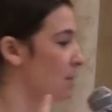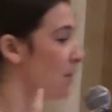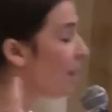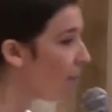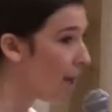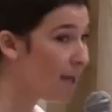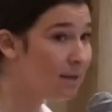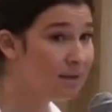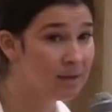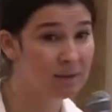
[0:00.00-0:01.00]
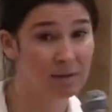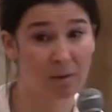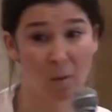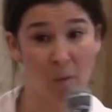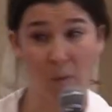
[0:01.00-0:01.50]
what you ate,
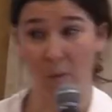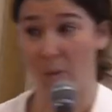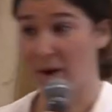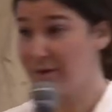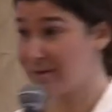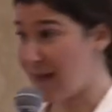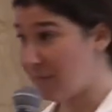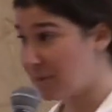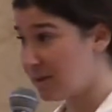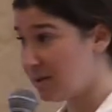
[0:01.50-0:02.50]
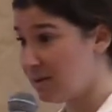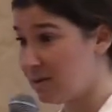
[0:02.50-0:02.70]
where you slept,